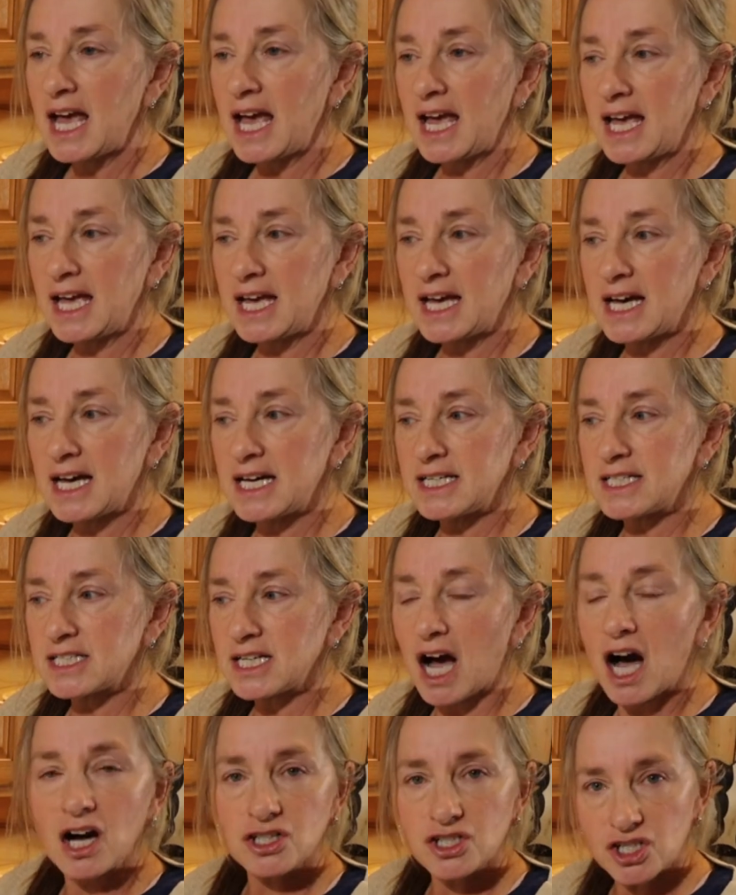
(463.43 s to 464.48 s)

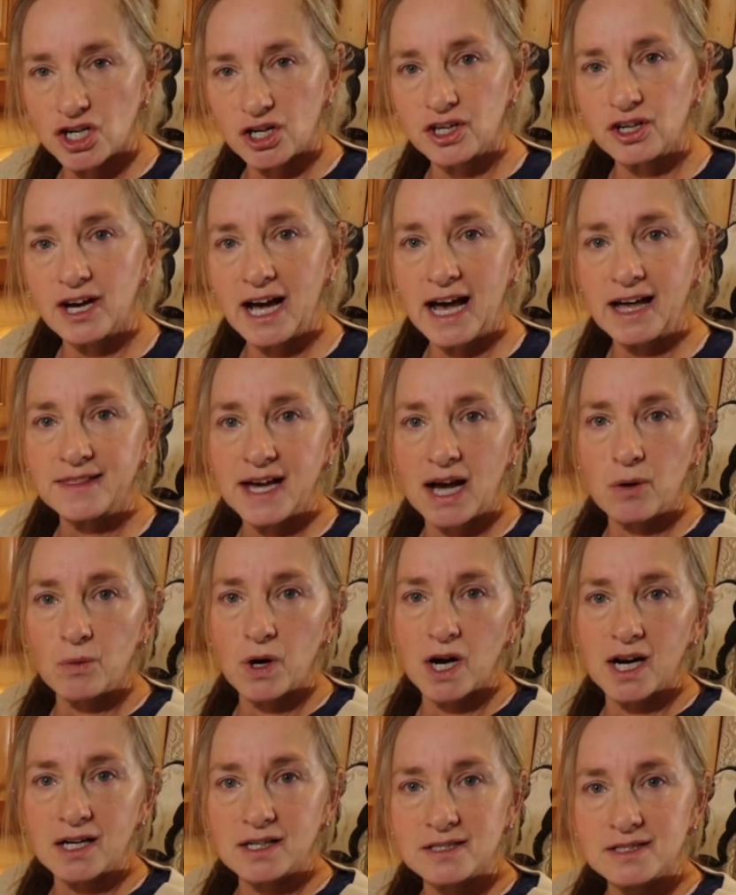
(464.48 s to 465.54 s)
and I'll show you how that
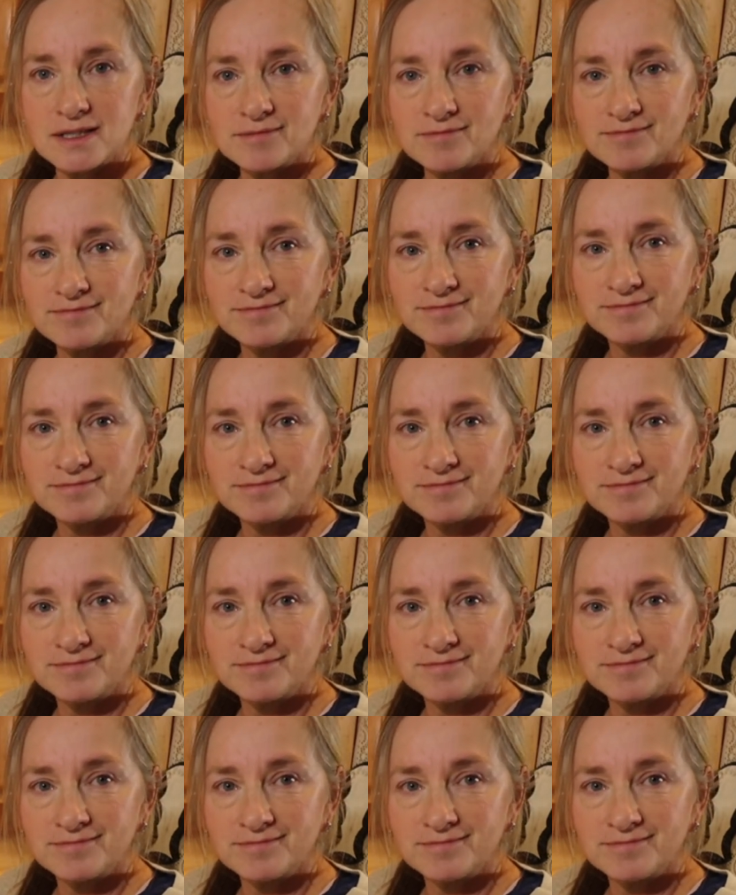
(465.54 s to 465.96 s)
works.